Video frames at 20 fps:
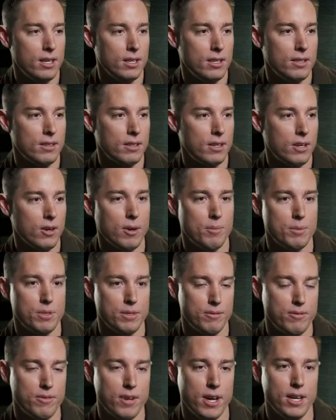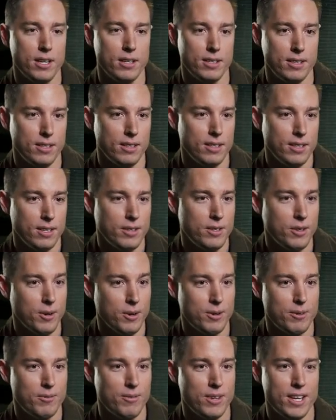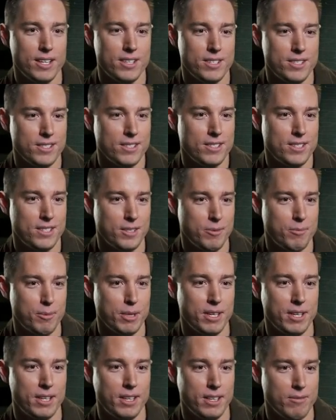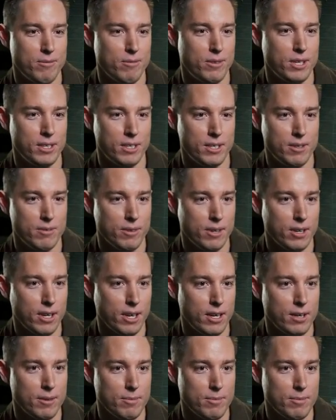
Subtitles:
and go up to fight the Order of Nations, the big villain of our